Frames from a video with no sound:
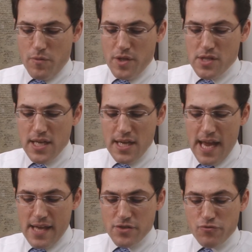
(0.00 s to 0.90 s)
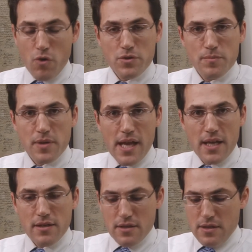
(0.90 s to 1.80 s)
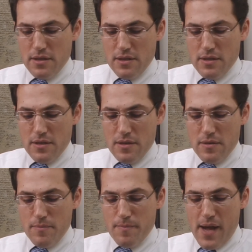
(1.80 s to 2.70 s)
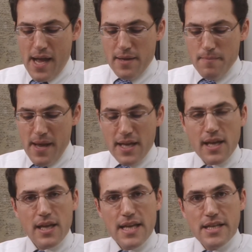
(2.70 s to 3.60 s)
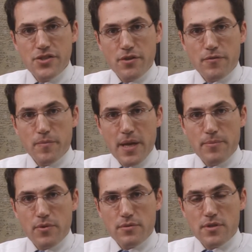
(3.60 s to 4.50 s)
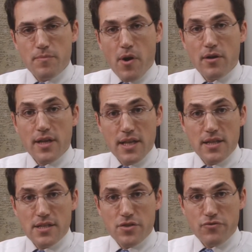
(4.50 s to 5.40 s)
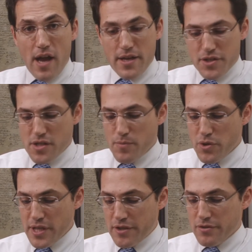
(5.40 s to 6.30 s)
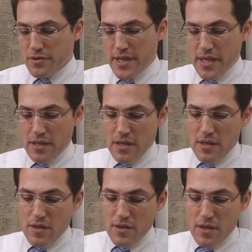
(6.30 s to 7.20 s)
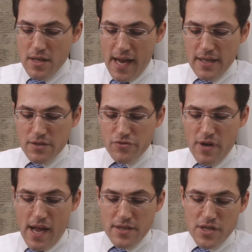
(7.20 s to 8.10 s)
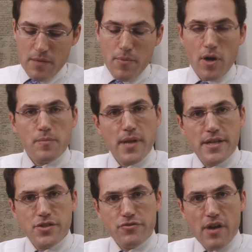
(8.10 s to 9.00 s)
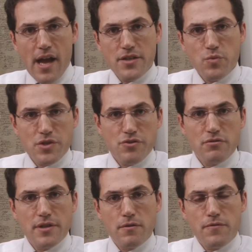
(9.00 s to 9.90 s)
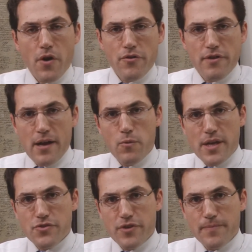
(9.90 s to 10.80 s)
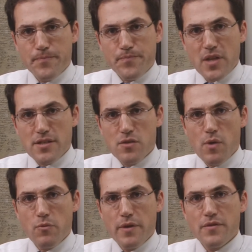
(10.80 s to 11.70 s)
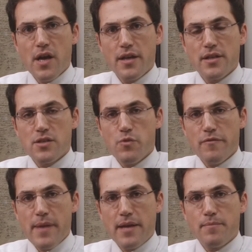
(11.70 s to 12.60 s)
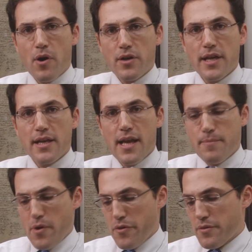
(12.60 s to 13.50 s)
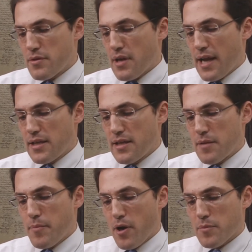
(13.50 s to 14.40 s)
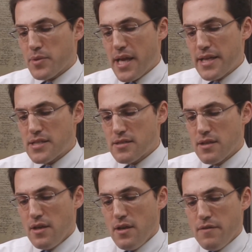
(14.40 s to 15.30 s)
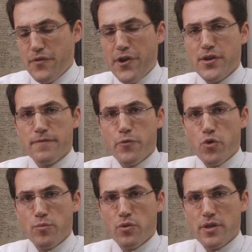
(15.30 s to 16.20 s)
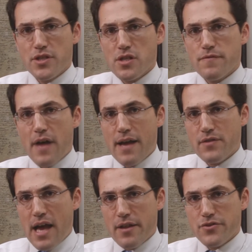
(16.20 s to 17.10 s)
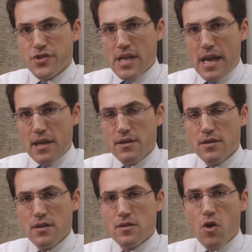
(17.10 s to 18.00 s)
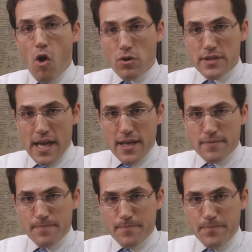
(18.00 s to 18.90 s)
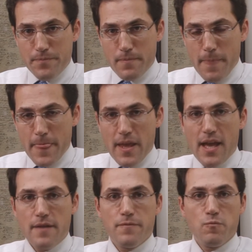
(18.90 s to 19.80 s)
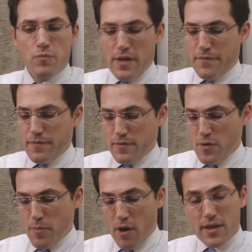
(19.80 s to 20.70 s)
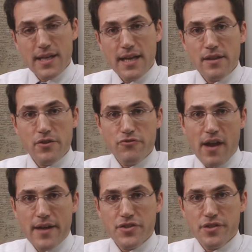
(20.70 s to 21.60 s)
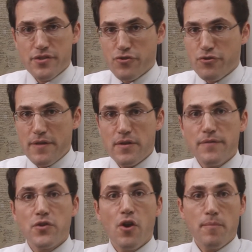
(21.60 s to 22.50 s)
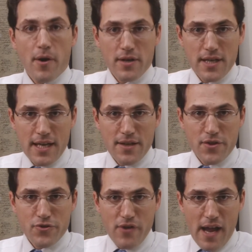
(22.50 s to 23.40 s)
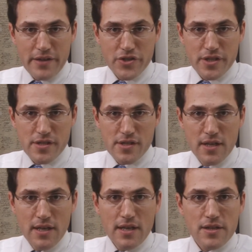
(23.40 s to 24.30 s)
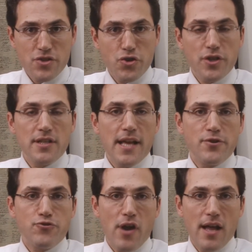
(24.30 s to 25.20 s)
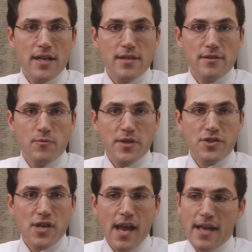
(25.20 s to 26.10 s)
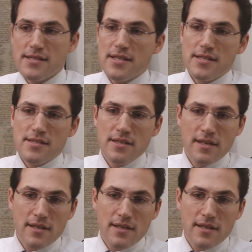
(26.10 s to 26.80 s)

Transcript: the city has a role to play by making it easier for people to park in these garages, particularly the Knighton Garage and Park Place Garage, which are a little farther out West Street. So what we've done is we've made parking at both Knighton and Park Place very affordable at just $5 a day, all day. And if you park in any of the garages, or even if you don't park in any of the garages, the circulator trolley, which has this